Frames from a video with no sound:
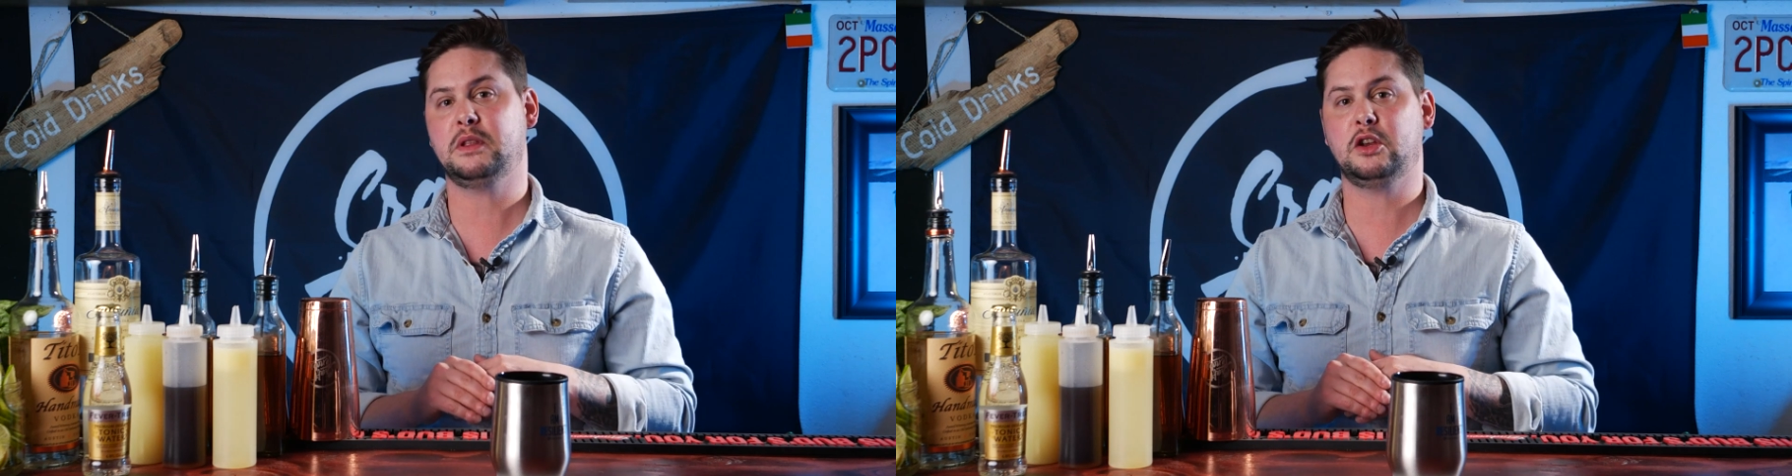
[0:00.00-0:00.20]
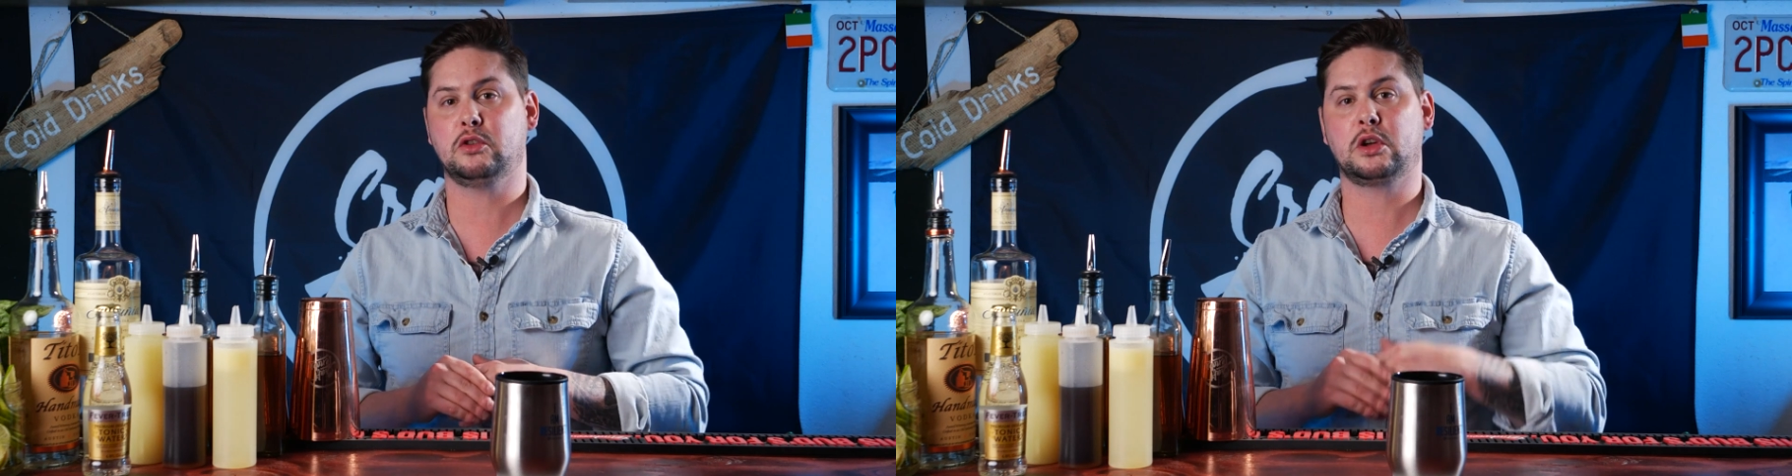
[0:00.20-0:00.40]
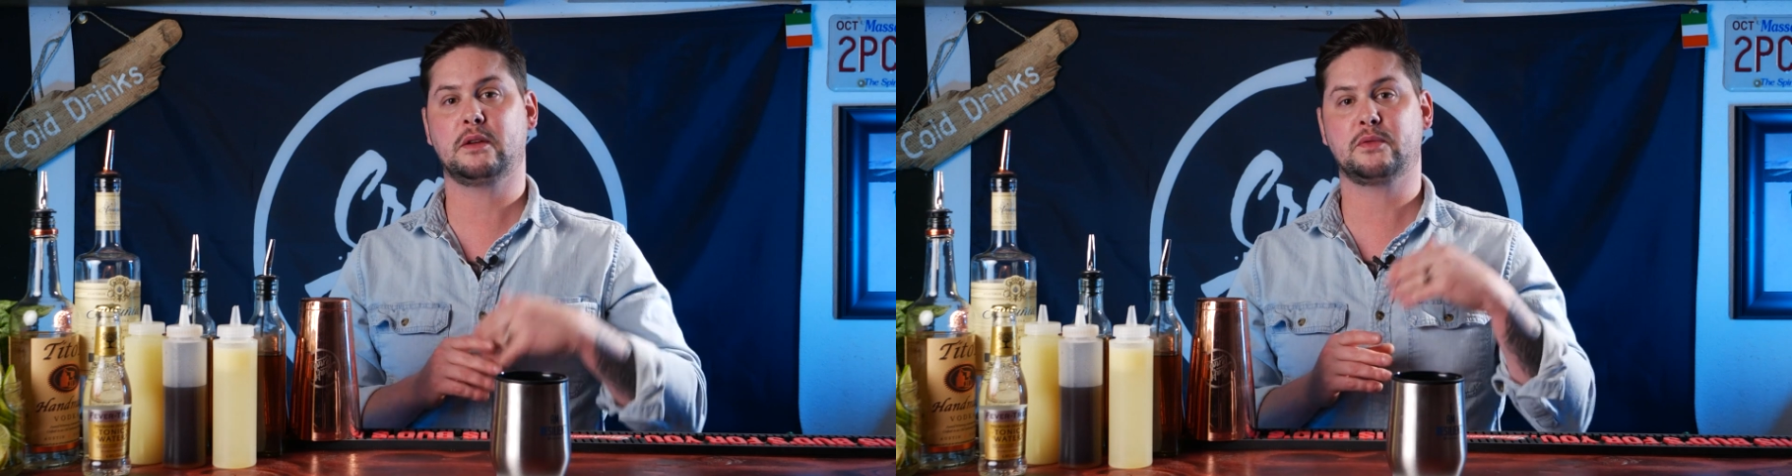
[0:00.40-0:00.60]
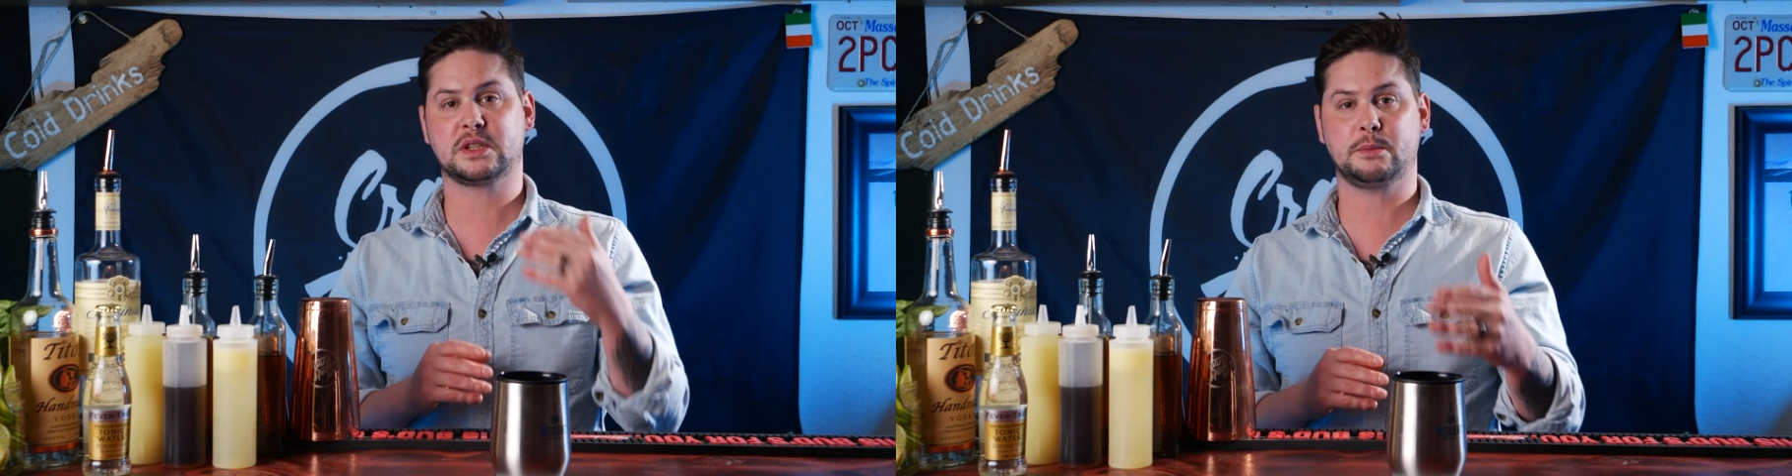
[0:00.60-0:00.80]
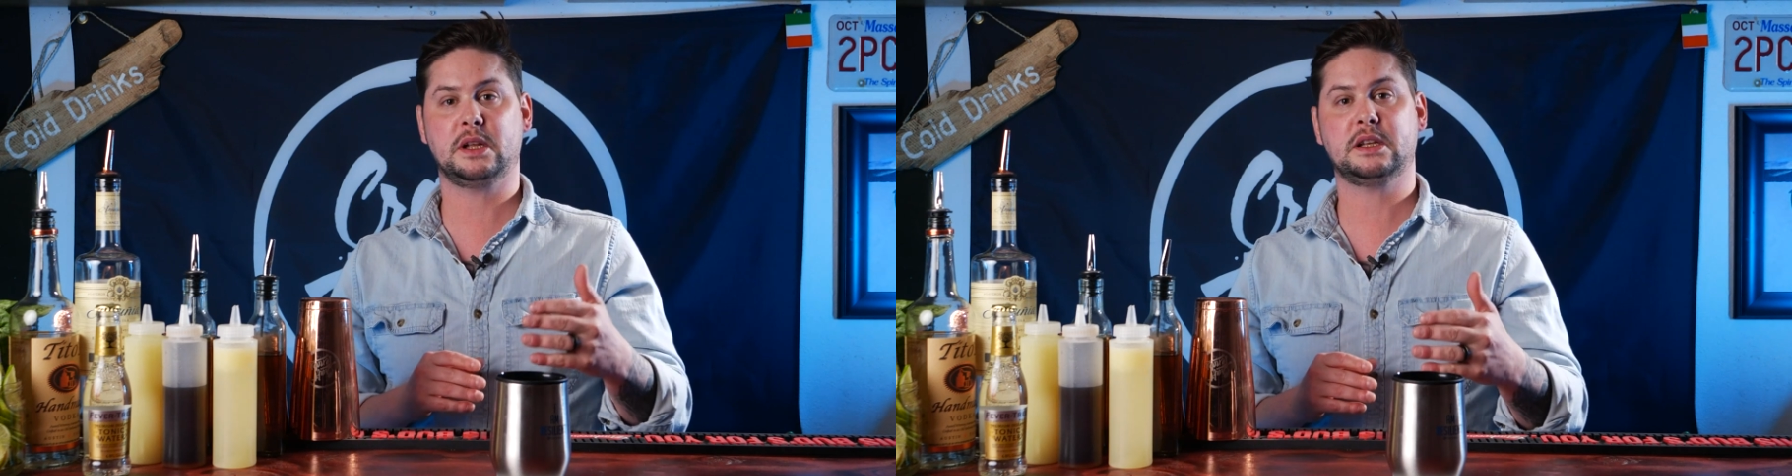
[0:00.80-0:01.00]
that you're looking for
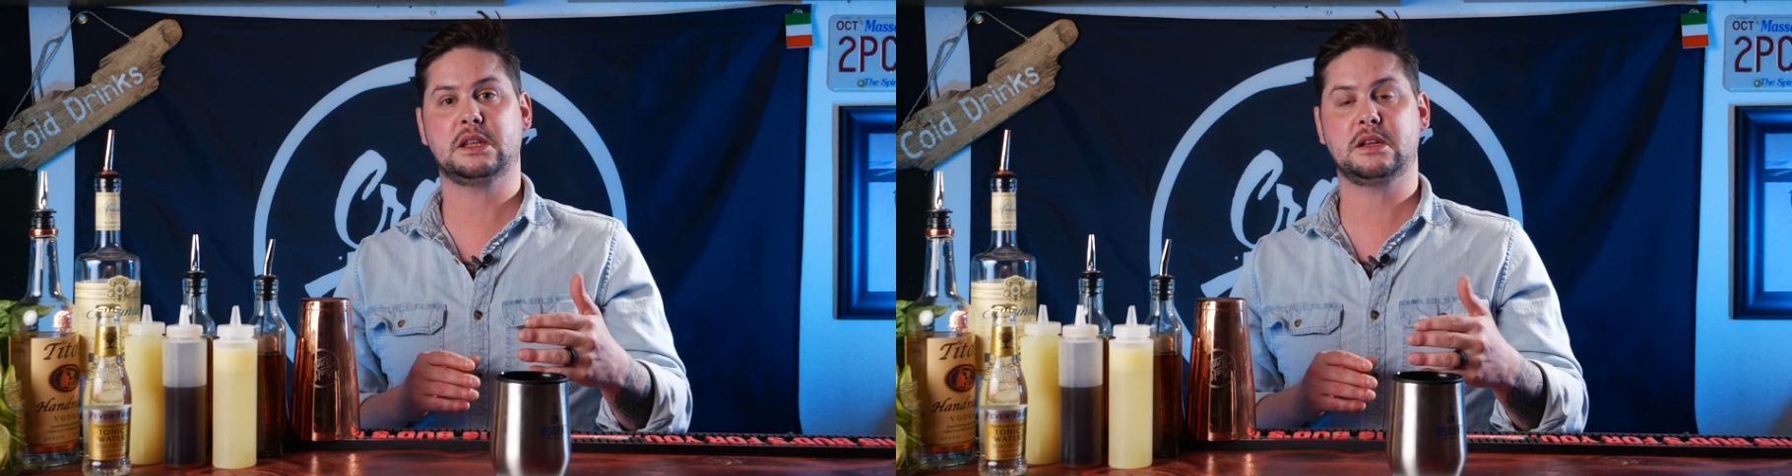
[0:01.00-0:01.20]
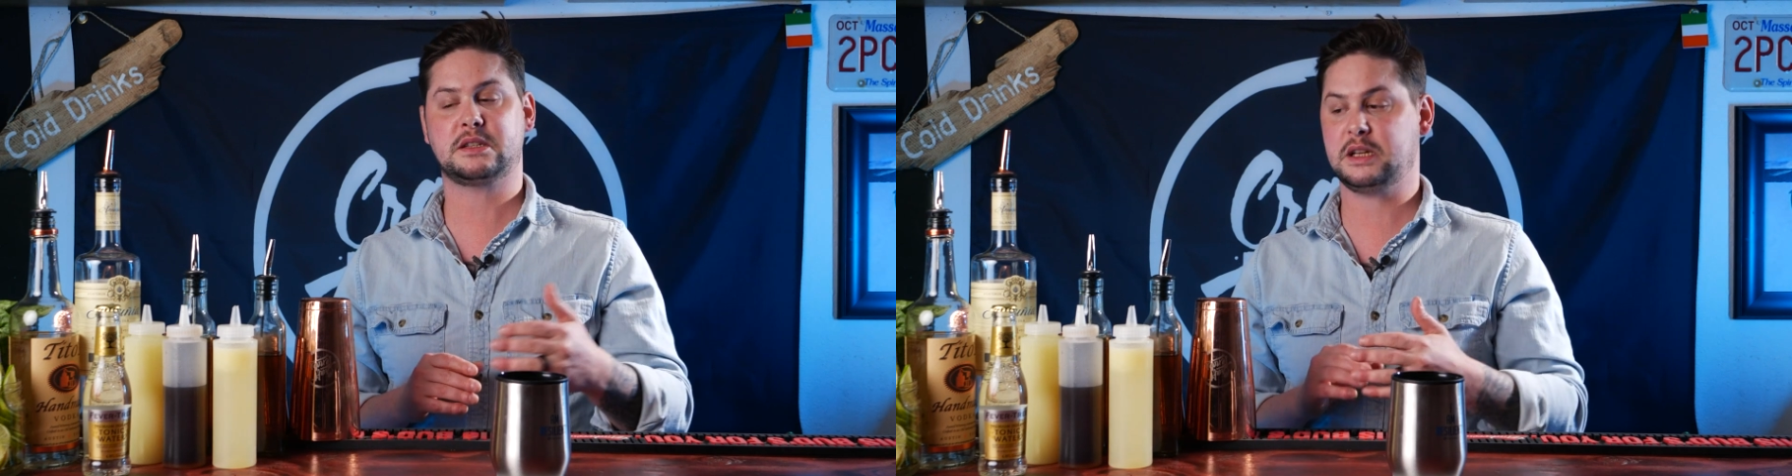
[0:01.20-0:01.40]
something like this,